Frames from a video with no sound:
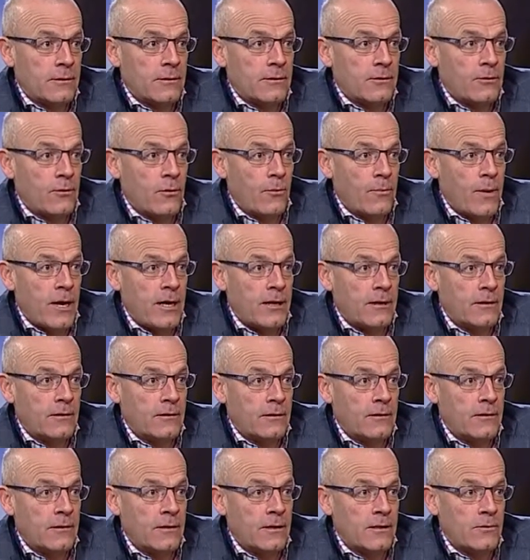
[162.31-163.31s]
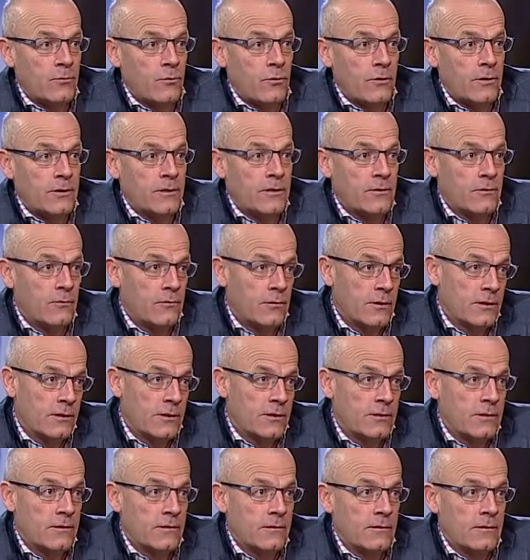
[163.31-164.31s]
go back on his word to
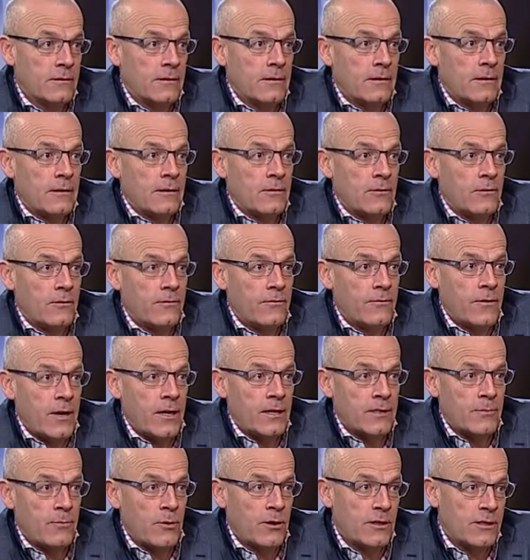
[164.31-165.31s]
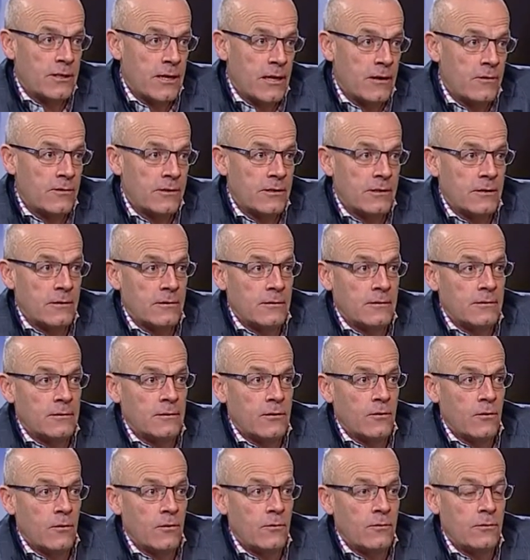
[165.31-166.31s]
his good friends Mike Sellers and
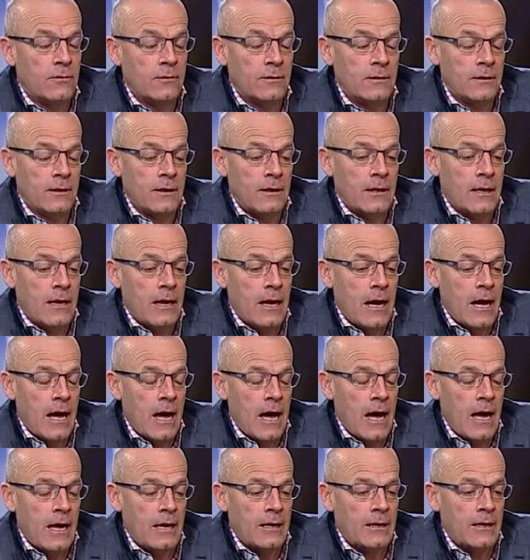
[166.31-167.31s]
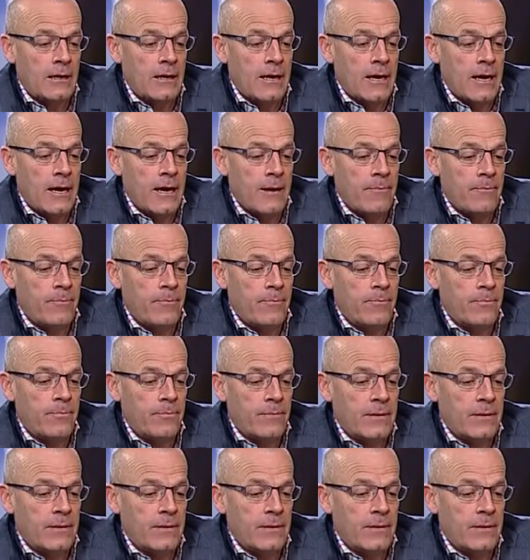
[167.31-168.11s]
co. And